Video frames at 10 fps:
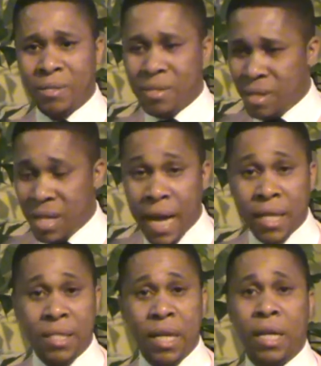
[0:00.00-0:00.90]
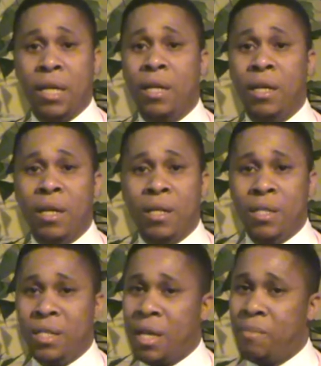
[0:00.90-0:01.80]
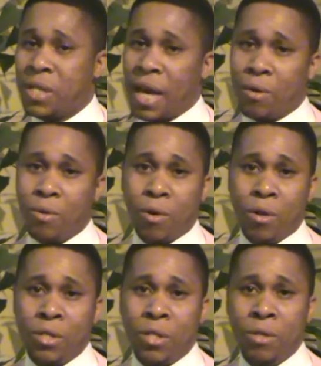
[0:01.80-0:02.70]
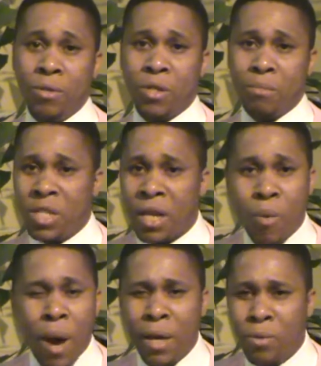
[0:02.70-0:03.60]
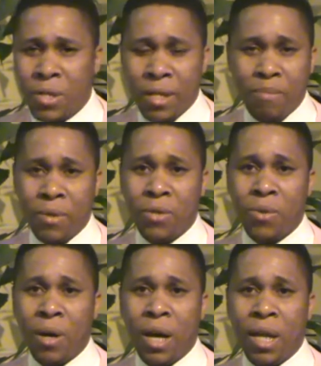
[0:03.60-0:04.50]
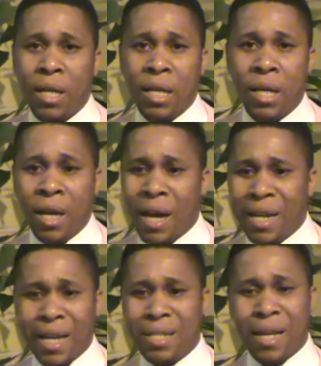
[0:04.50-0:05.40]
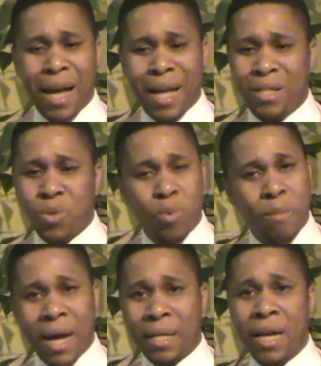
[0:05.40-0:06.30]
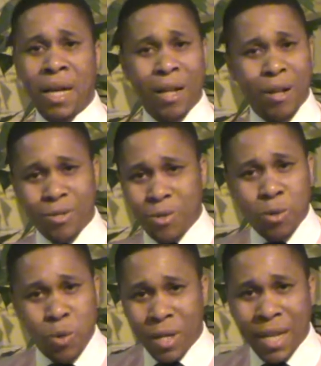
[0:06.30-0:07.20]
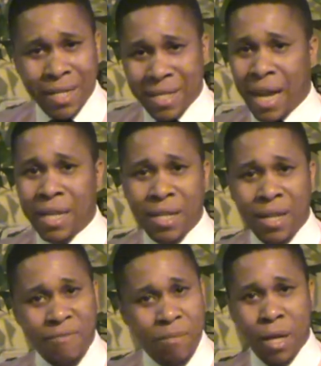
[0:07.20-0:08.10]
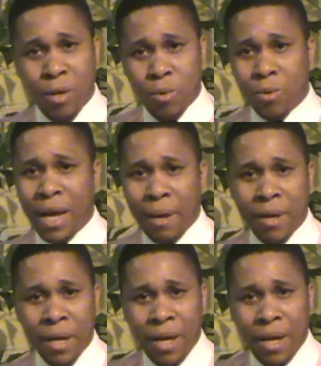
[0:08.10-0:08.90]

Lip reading: The next day, the same cycle continues. "Michelle, why are you sleeping so early?" And I say, "This woman, don't you understand? Leave me alone." And